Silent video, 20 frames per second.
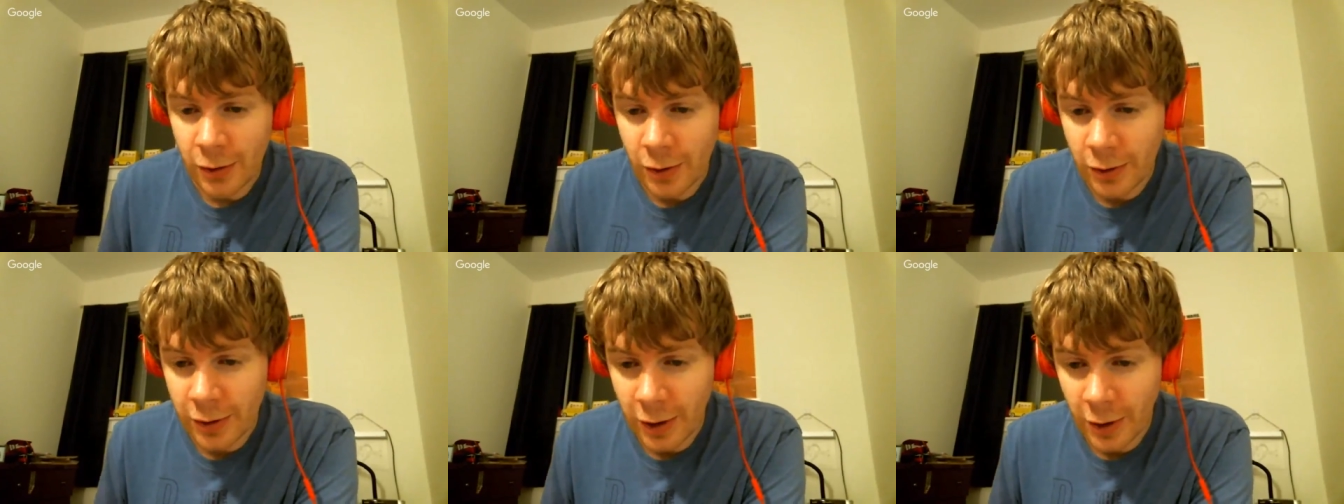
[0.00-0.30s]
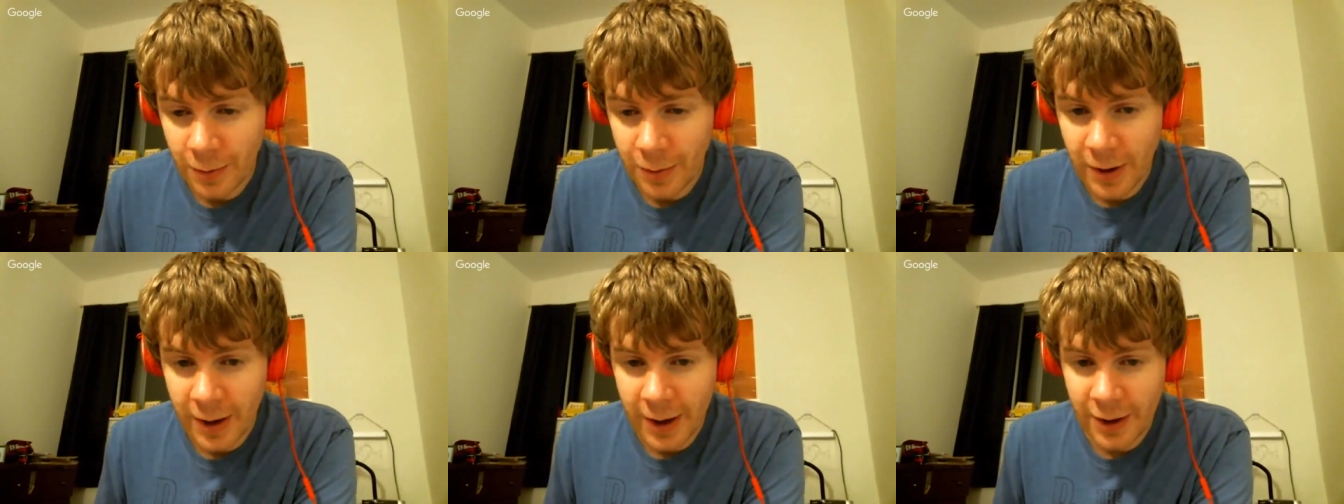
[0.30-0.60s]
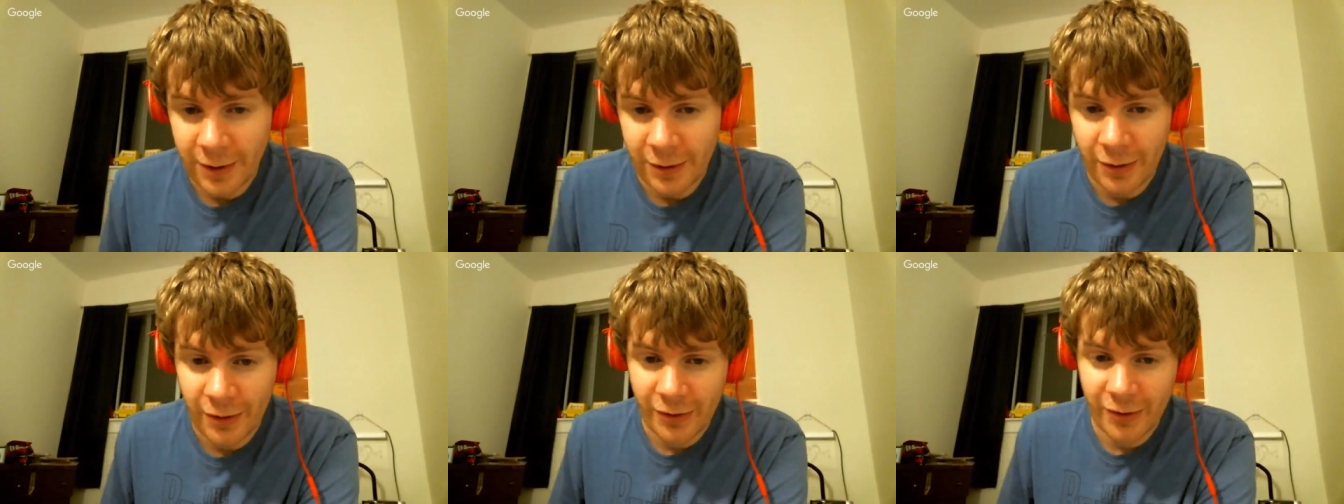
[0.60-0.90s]
nuclear
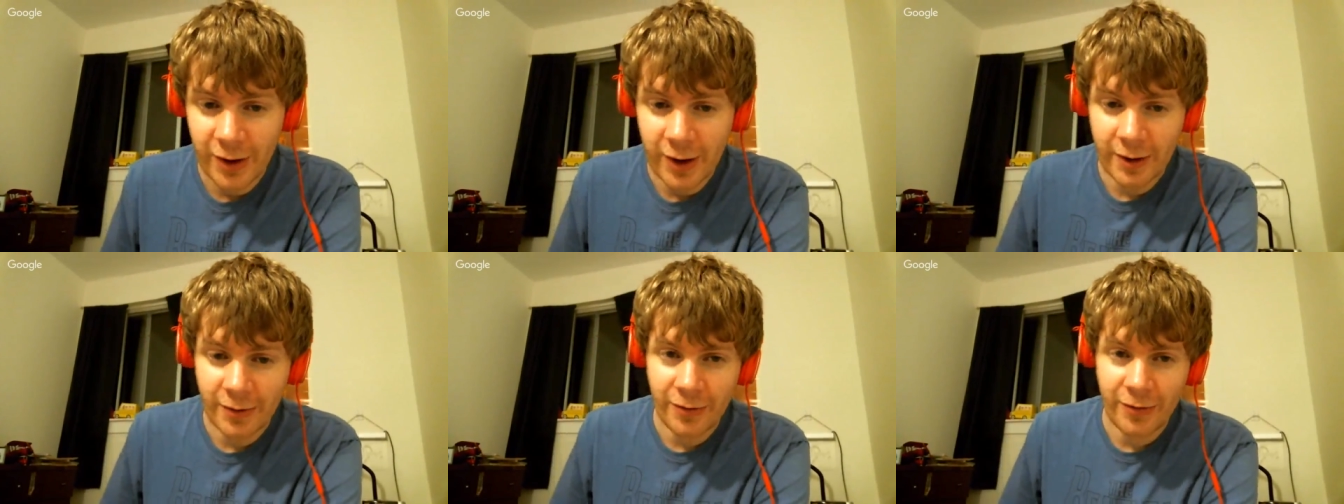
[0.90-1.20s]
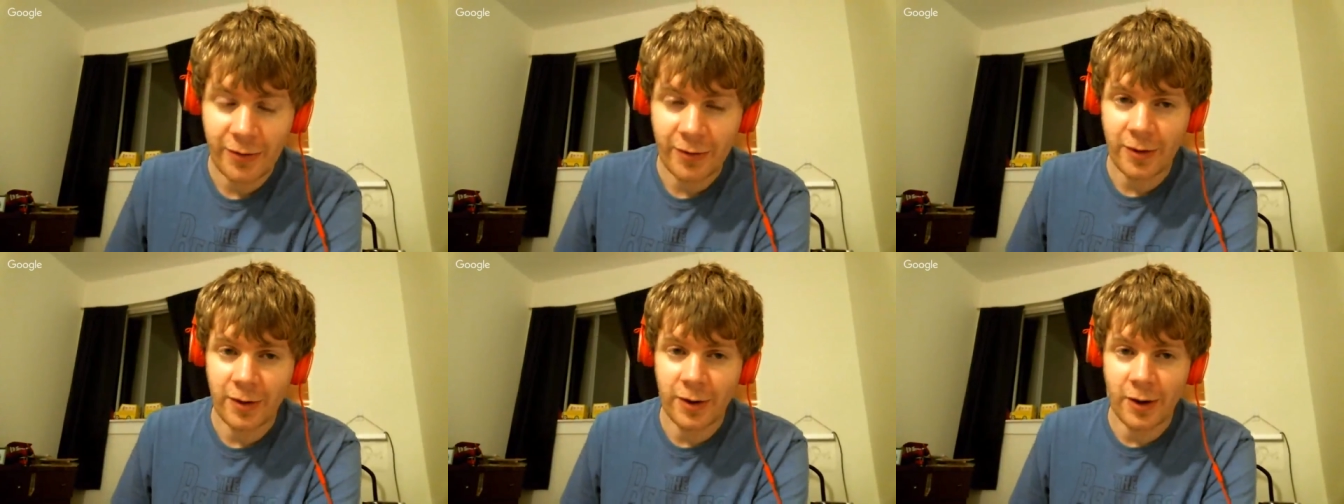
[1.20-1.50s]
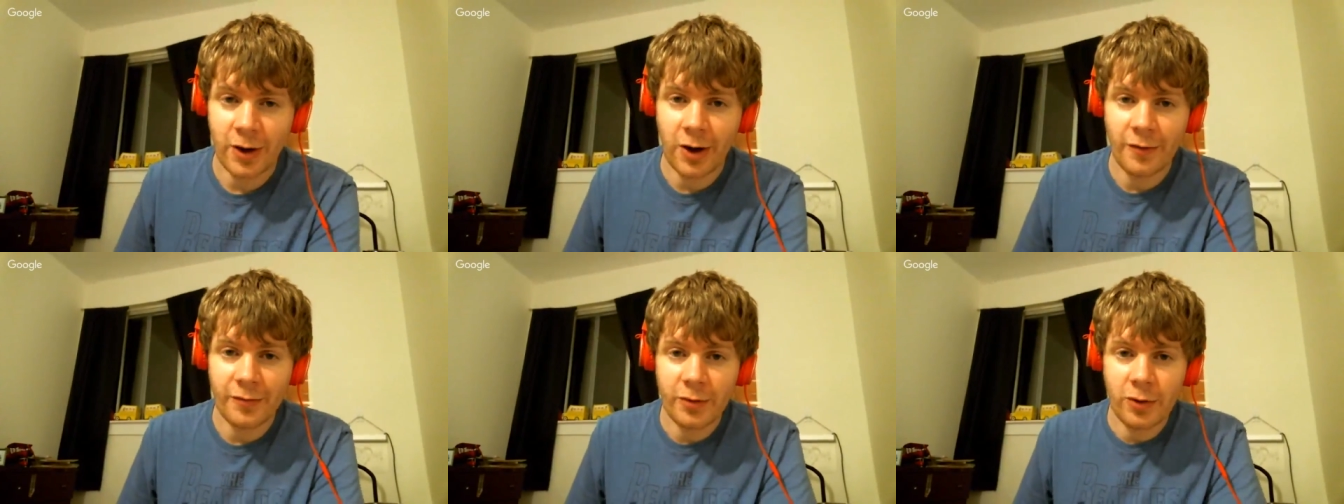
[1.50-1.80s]
plant in the States
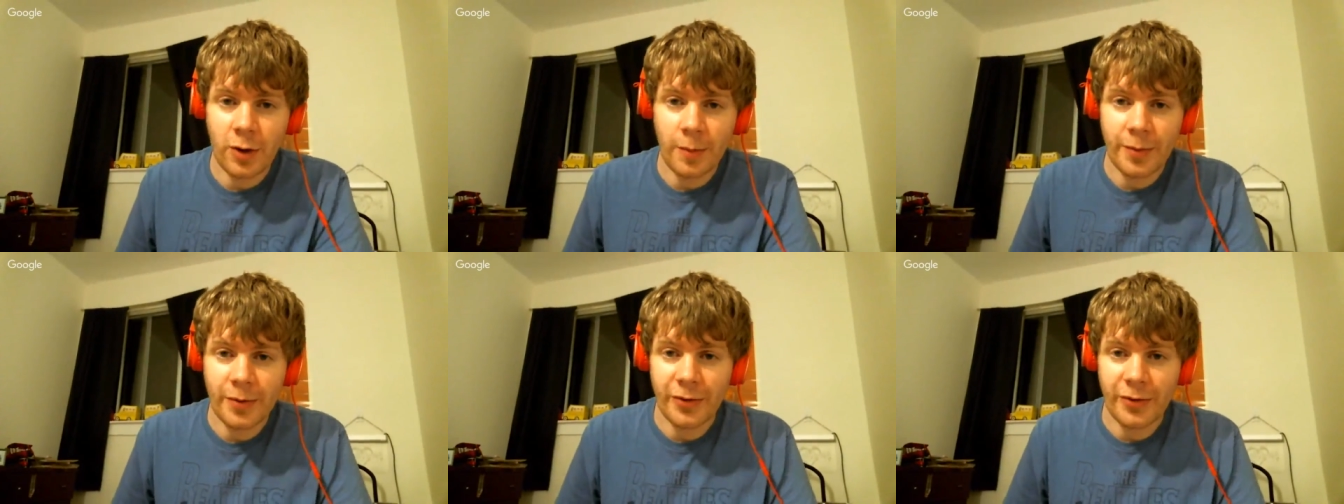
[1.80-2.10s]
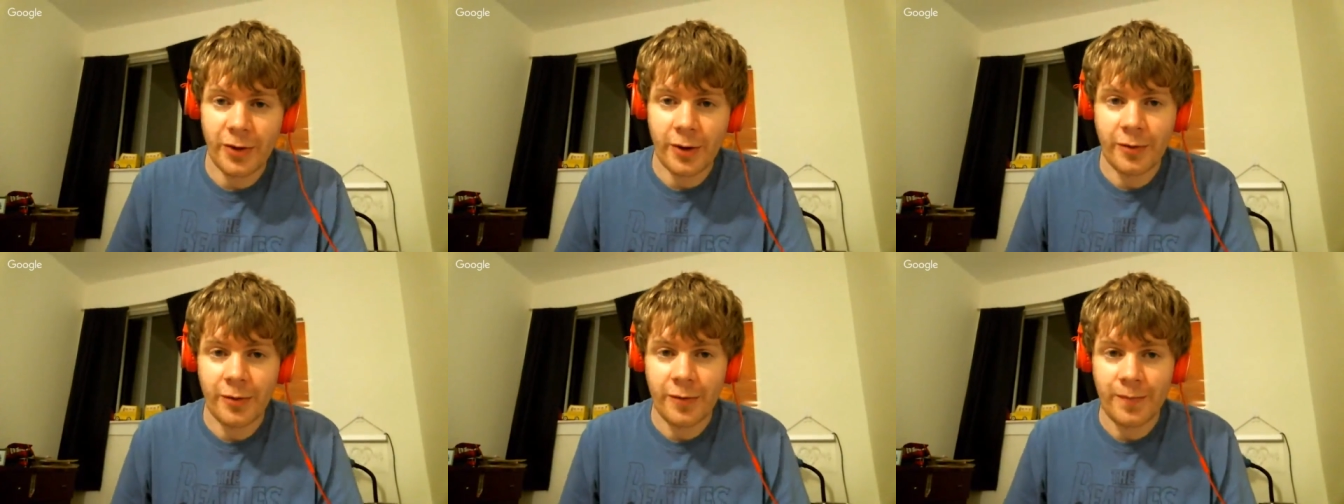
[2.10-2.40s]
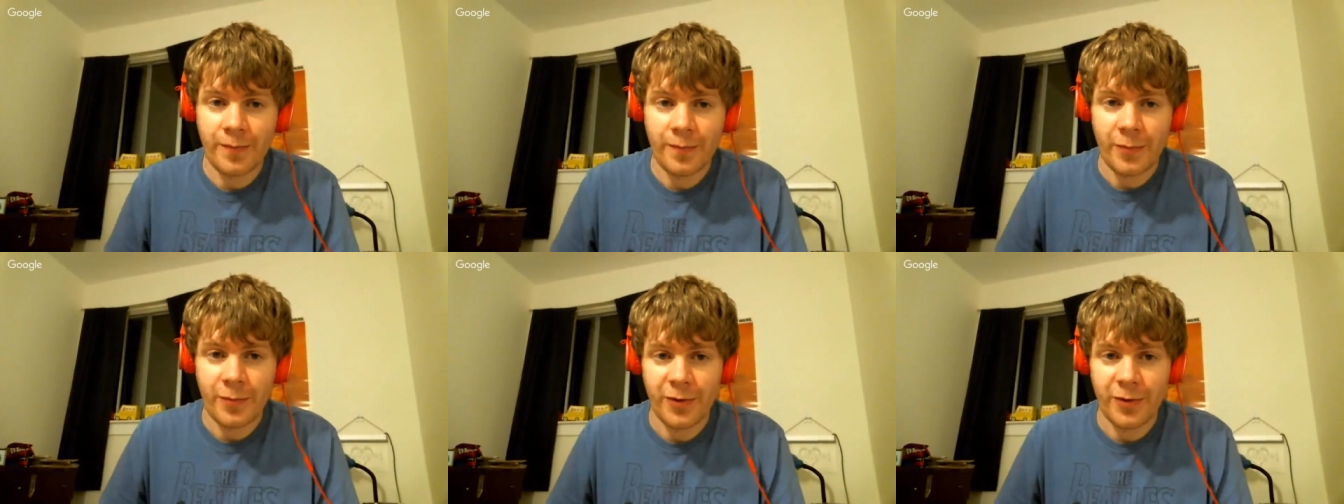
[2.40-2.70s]
and a cover-up and
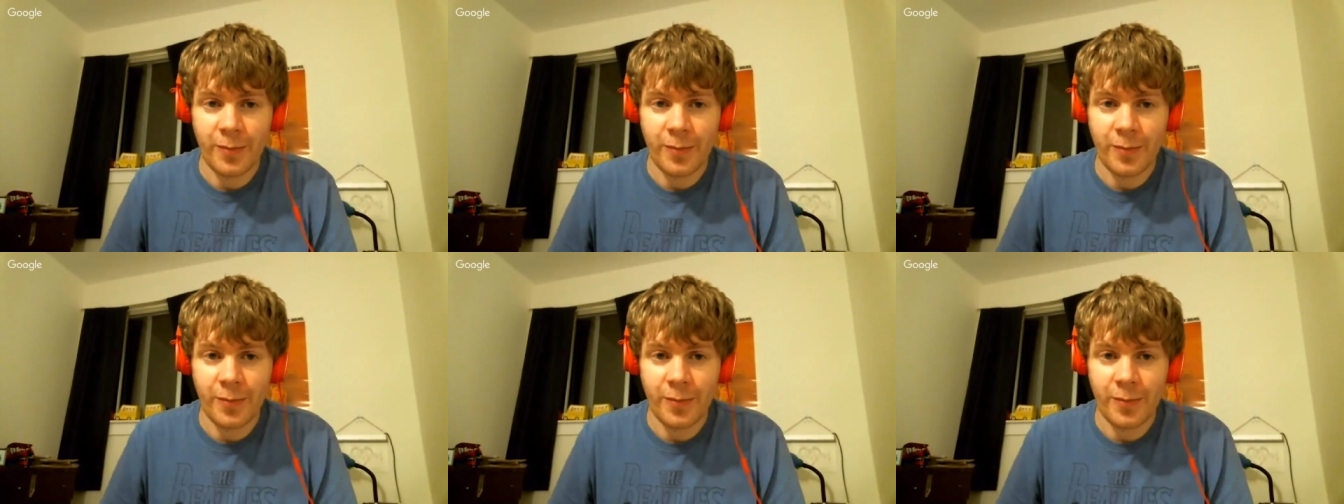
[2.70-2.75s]
stuff.